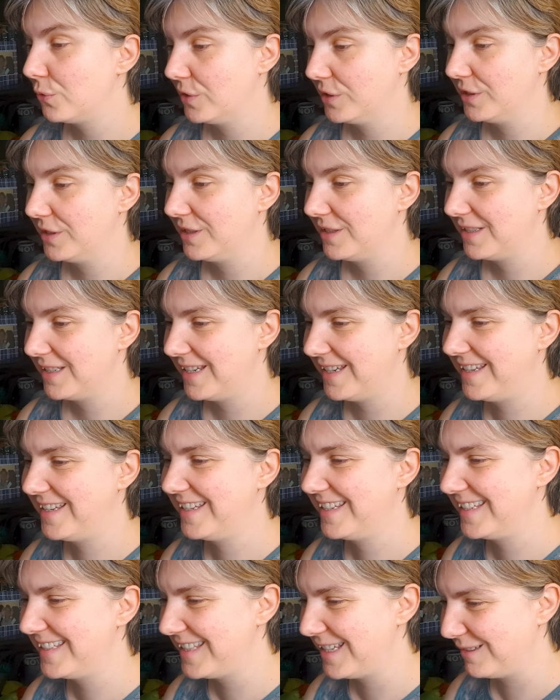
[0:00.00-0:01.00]
words
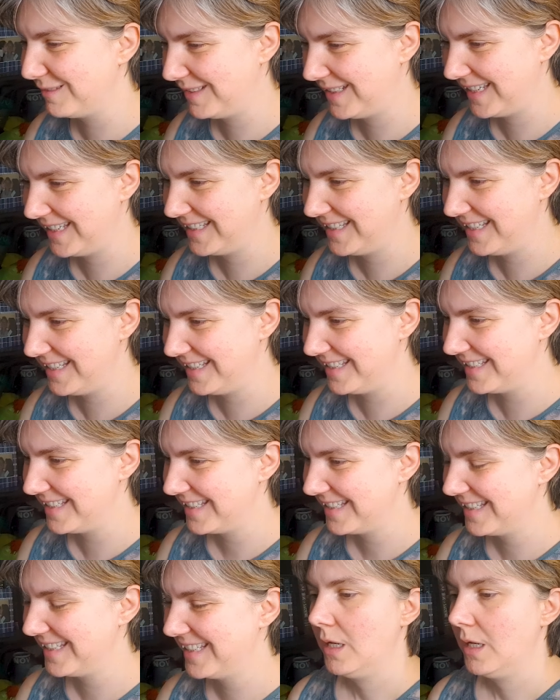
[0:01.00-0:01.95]
and stuff like this.